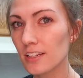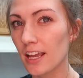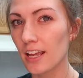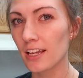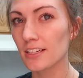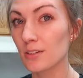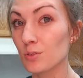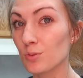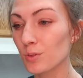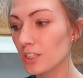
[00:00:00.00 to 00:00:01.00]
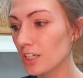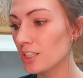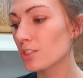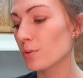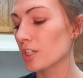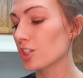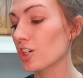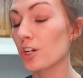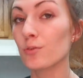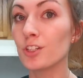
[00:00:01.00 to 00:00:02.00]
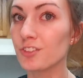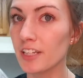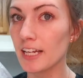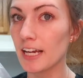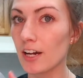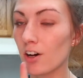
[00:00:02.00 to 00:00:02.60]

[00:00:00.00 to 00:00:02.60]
and it was really good, so we're gonna try to recreate it at